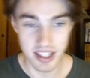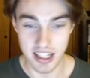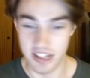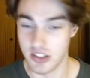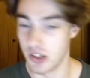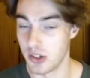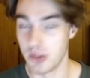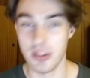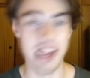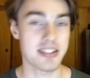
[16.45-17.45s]
And so
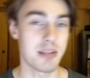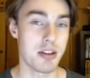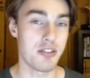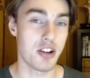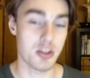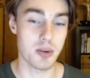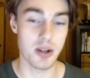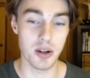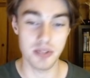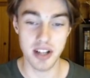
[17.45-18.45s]
that's going to be the first
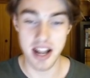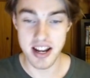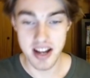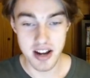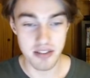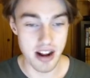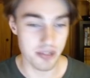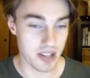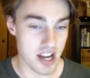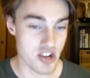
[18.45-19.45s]
one of today. 5
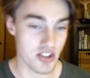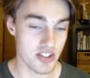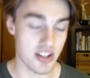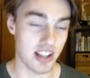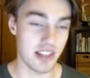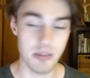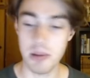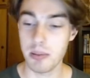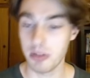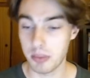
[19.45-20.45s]
locations, 11
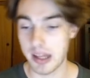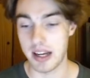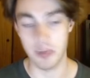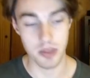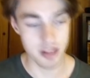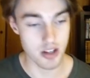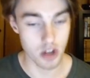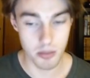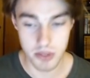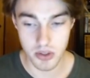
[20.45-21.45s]
people have played it, with the
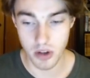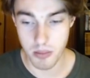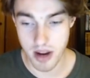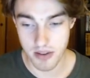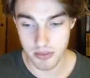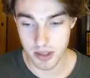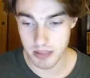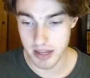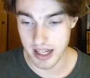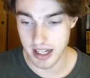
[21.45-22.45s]
top score, apart from
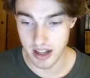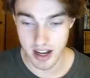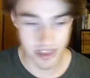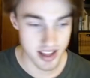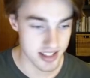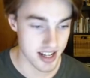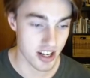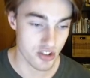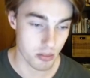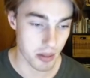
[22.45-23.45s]
her, being
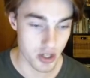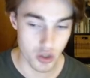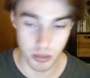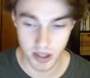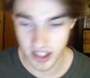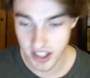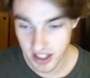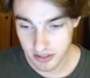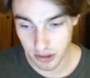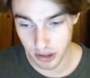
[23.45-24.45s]
9,800 by Chuma,
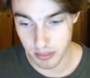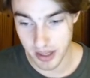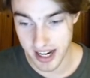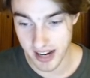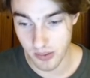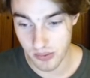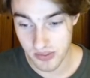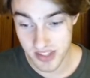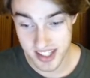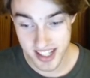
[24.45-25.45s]
followed by
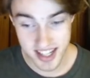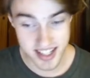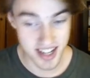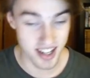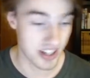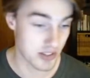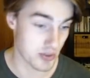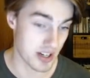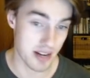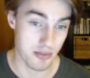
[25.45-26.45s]

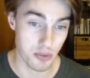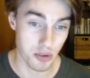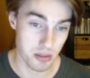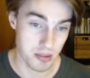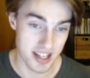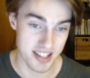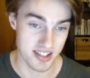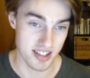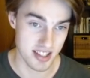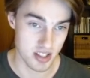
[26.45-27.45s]
1,600 in 4th place.
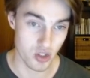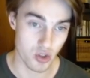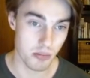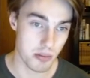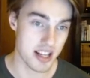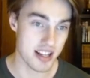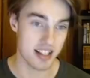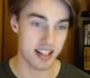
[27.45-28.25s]
So this should be